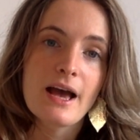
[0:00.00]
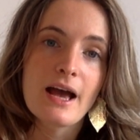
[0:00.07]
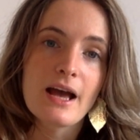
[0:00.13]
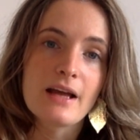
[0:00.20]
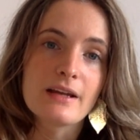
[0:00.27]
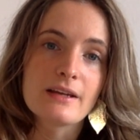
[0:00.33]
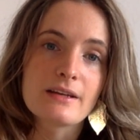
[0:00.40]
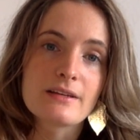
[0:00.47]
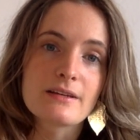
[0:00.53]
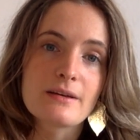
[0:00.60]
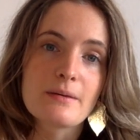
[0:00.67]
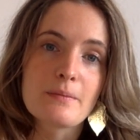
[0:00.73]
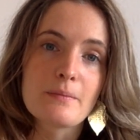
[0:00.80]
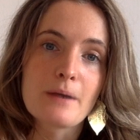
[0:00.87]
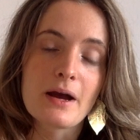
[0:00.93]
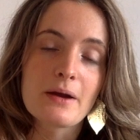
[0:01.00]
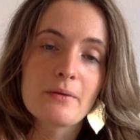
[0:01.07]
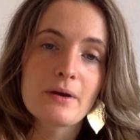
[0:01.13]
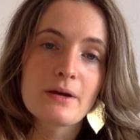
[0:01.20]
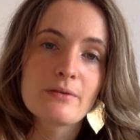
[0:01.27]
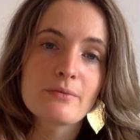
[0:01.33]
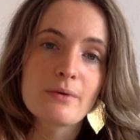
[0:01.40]
And my
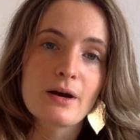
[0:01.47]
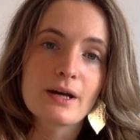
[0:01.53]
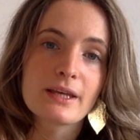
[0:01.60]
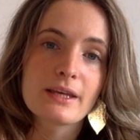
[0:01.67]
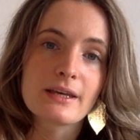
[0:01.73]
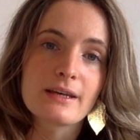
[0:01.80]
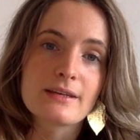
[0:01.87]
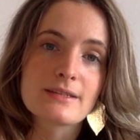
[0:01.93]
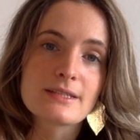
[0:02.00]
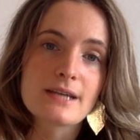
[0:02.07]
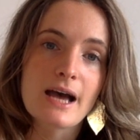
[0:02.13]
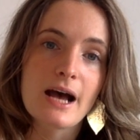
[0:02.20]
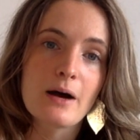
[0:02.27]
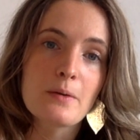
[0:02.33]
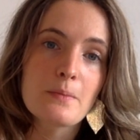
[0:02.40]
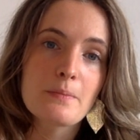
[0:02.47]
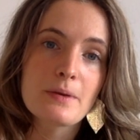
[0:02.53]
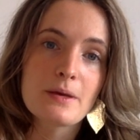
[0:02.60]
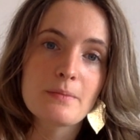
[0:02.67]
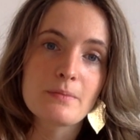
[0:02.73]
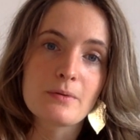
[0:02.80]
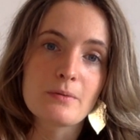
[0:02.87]
way of working is to help
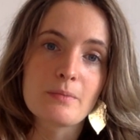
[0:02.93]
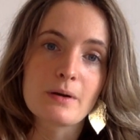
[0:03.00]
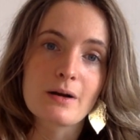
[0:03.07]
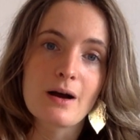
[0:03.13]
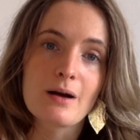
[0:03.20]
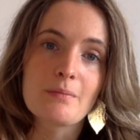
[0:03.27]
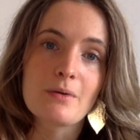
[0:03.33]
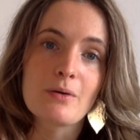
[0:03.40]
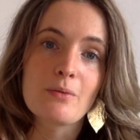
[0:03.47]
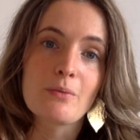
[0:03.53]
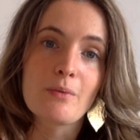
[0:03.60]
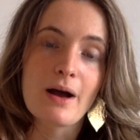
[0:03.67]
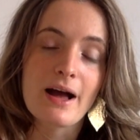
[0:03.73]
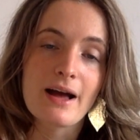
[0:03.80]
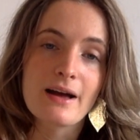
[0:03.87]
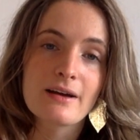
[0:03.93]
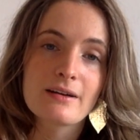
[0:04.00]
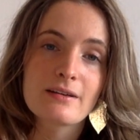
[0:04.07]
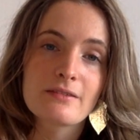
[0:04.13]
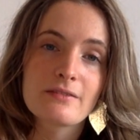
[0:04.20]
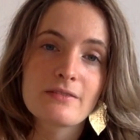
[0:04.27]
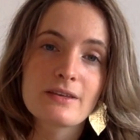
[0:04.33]
people become aware
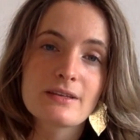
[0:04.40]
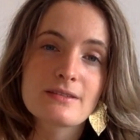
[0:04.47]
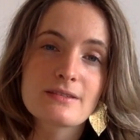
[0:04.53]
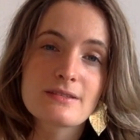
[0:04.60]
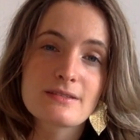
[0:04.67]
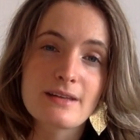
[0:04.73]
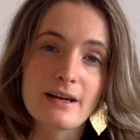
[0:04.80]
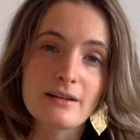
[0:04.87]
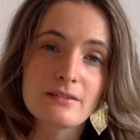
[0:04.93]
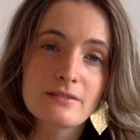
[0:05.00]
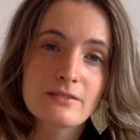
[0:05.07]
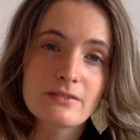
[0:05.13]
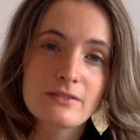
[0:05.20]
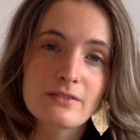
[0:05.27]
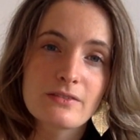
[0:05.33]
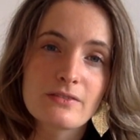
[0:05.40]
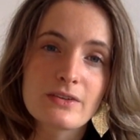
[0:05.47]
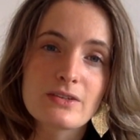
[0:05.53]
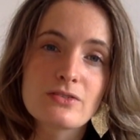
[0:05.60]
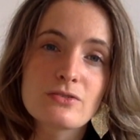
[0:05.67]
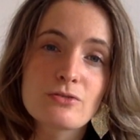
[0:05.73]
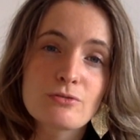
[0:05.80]
of this self,
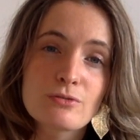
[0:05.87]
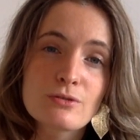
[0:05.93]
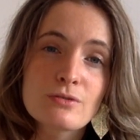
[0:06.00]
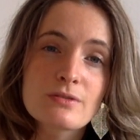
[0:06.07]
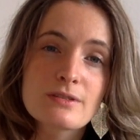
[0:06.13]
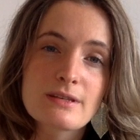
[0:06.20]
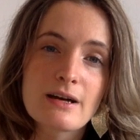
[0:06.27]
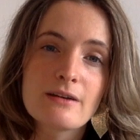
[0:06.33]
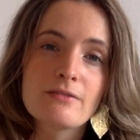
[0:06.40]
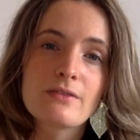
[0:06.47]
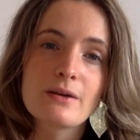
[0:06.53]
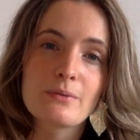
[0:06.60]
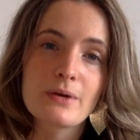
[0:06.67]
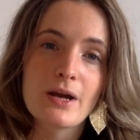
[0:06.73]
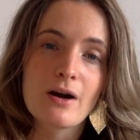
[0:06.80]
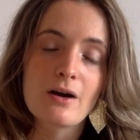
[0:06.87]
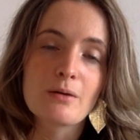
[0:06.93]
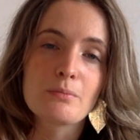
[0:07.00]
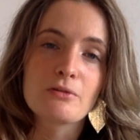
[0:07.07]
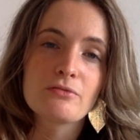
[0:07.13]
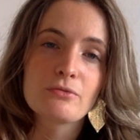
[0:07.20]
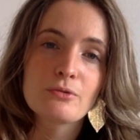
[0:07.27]
this true self that we are
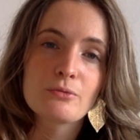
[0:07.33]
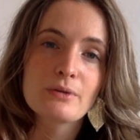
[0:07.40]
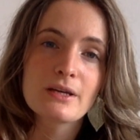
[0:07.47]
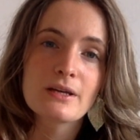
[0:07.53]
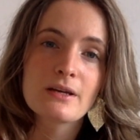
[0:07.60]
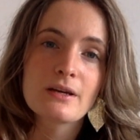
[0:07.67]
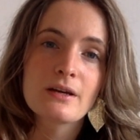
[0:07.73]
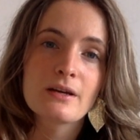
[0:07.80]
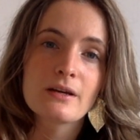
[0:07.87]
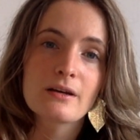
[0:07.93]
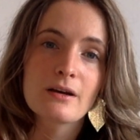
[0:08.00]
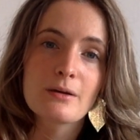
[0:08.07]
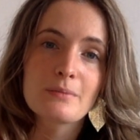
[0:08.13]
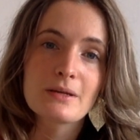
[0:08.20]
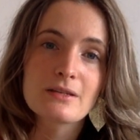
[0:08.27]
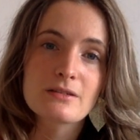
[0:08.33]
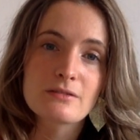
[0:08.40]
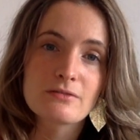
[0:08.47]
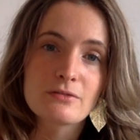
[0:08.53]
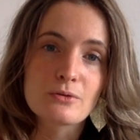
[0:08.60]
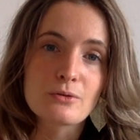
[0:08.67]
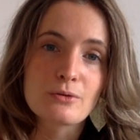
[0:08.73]
before we come into
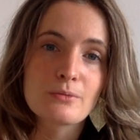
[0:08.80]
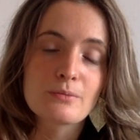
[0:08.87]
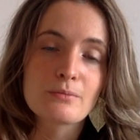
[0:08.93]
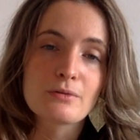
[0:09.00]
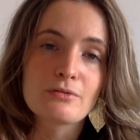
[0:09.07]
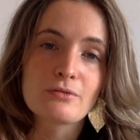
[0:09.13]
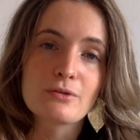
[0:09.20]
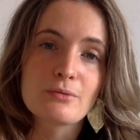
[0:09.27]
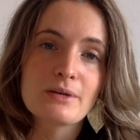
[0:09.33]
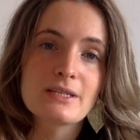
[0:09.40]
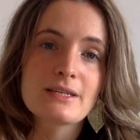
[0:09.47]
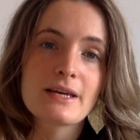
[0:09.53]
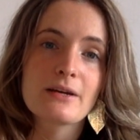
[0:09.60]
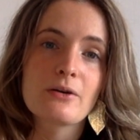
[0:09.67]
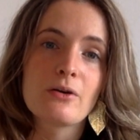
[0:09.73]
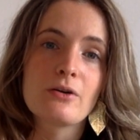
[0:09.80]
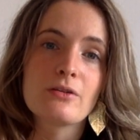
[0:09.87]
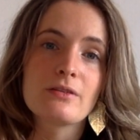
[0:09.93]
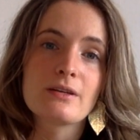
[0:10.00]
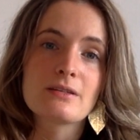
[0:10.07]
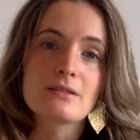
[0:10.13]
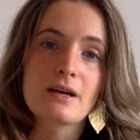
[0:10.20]
form, before we take
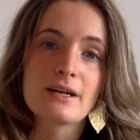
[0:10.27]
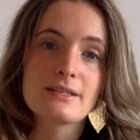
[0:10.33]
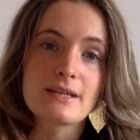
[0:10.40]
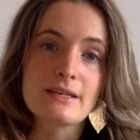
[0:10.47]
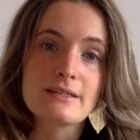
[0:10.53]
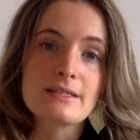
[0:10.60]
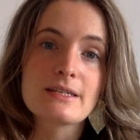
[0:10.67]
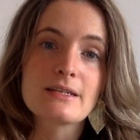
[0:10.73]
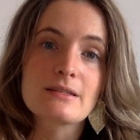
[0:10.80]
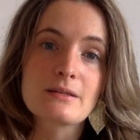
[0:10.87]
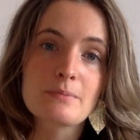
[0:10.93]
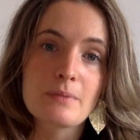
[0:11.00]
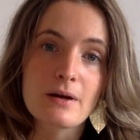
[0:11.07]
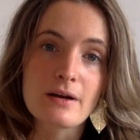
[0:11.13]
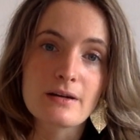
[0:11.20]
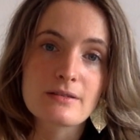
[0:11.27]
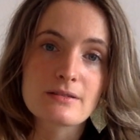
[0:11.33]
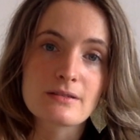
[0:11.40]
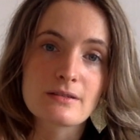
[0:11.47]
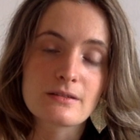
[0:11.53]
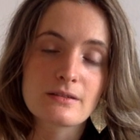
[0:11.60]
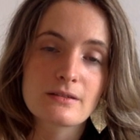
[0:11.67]
on this identity as a
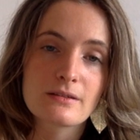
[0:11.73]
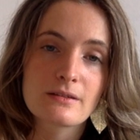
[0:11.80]
person.